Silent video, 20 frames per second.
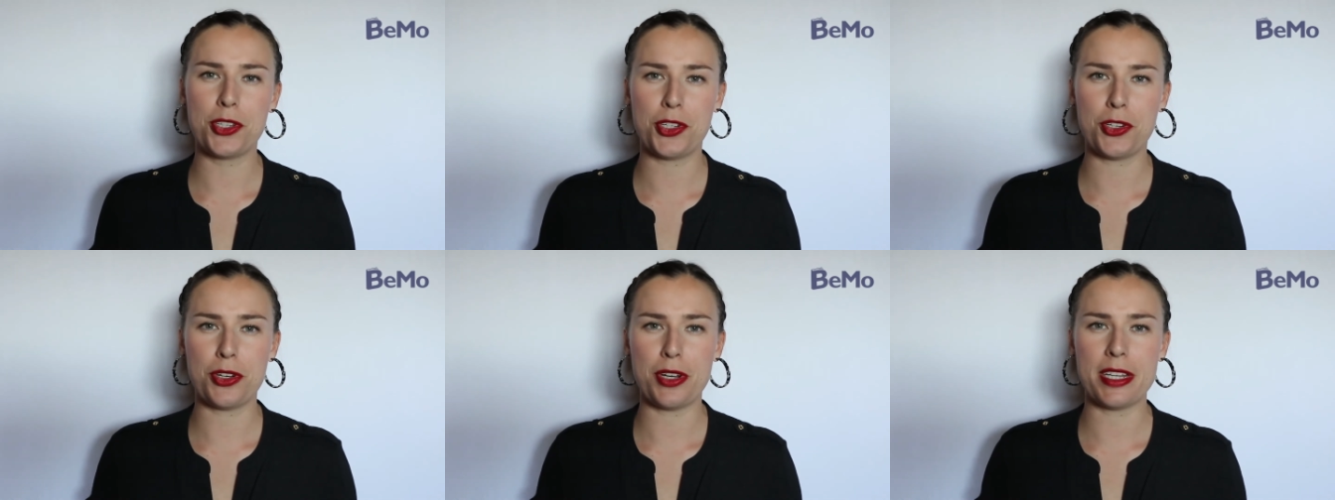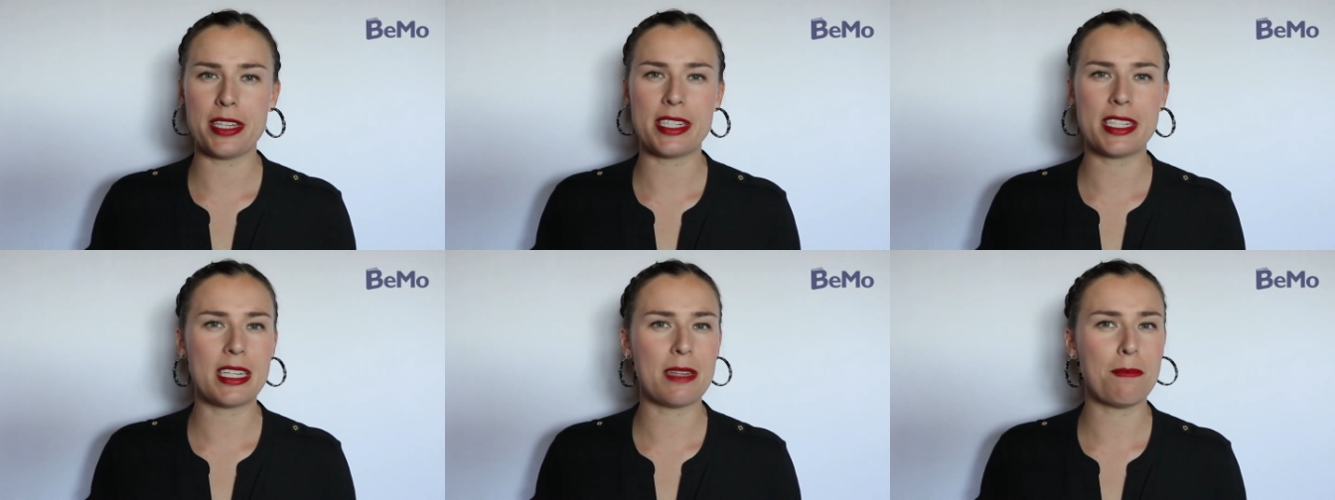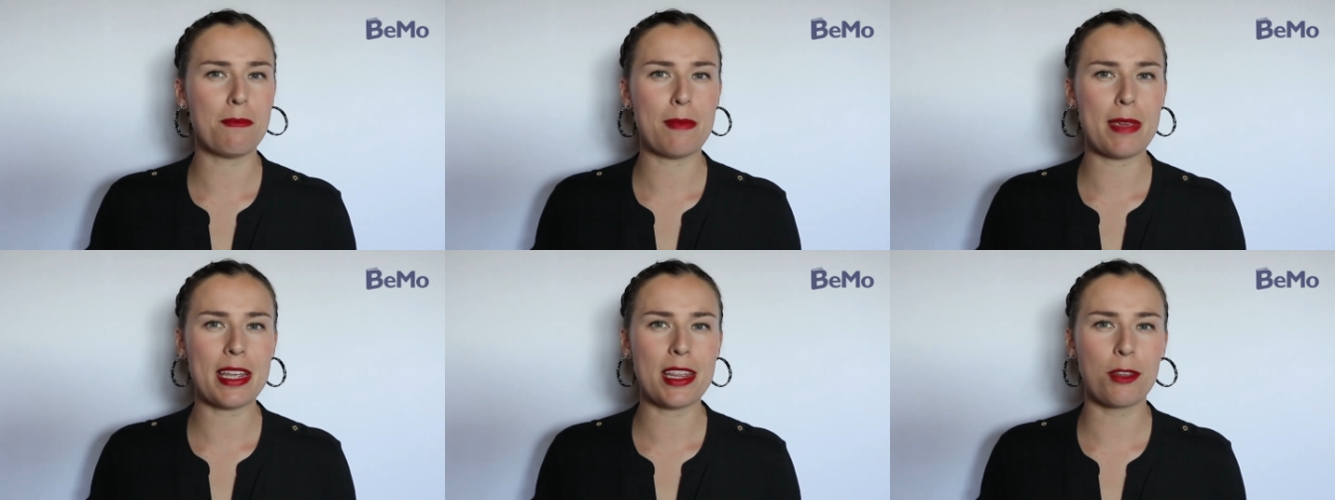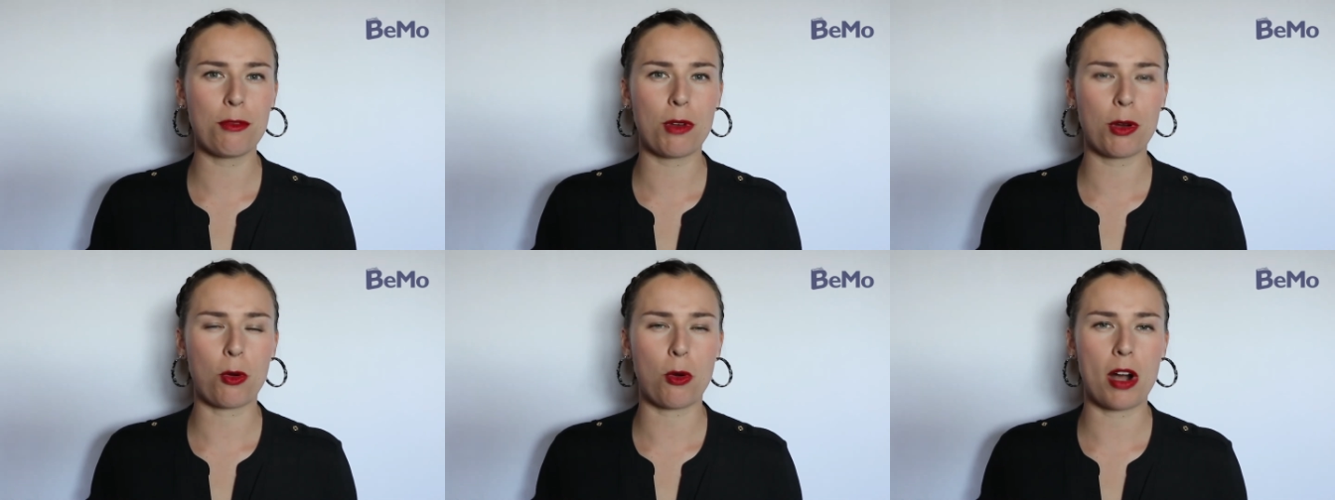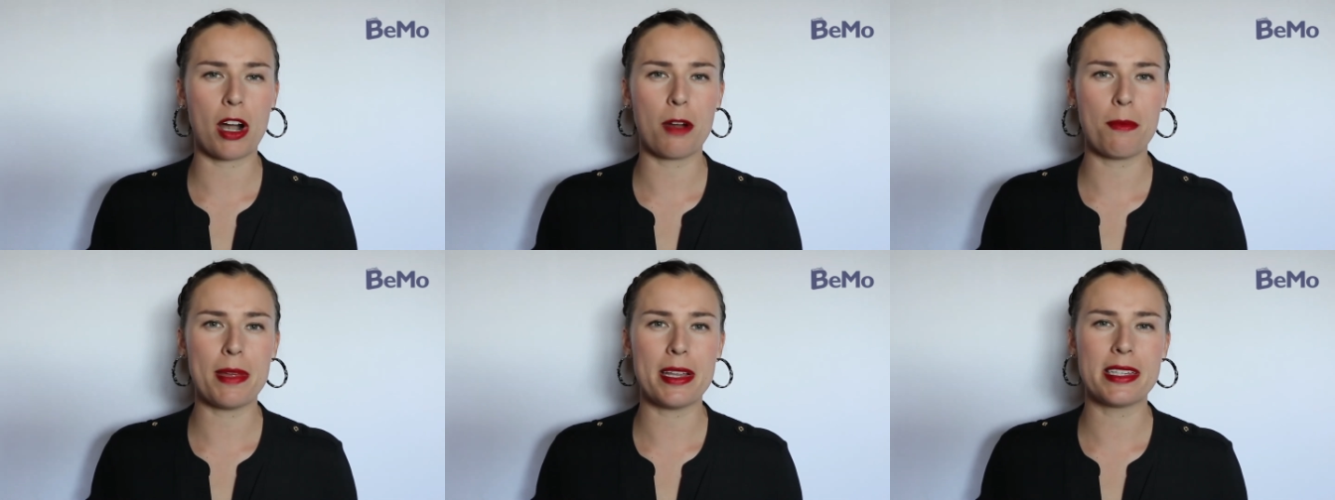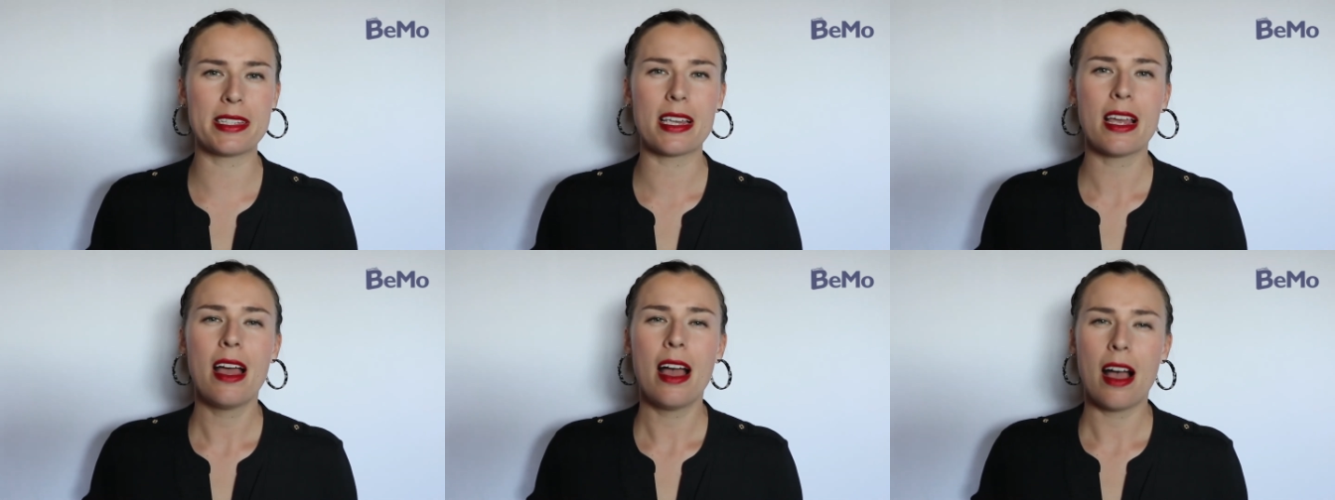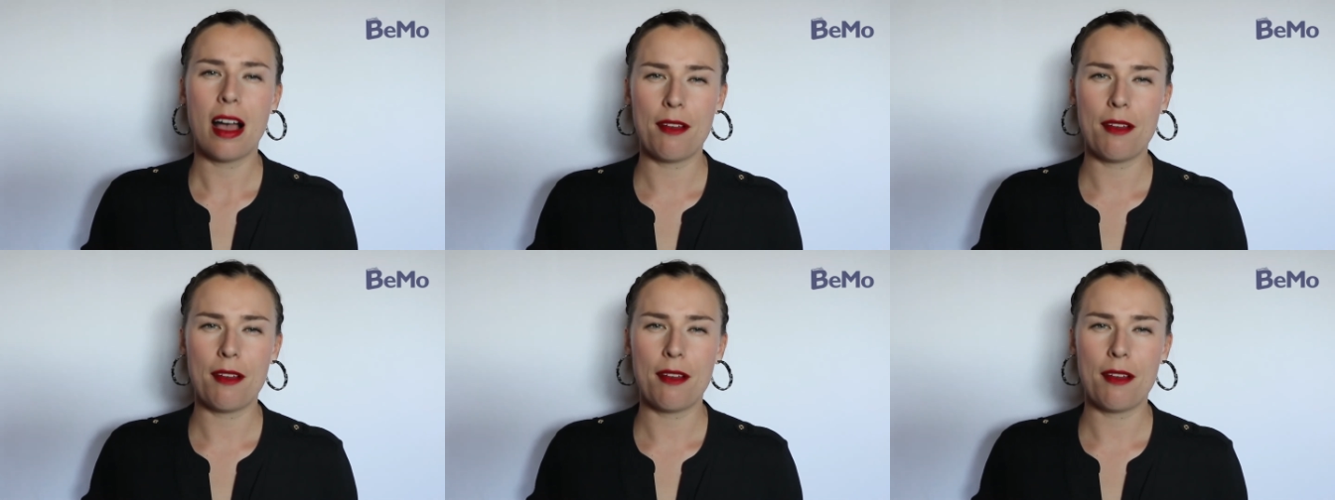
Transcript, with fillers: students to meet the requirements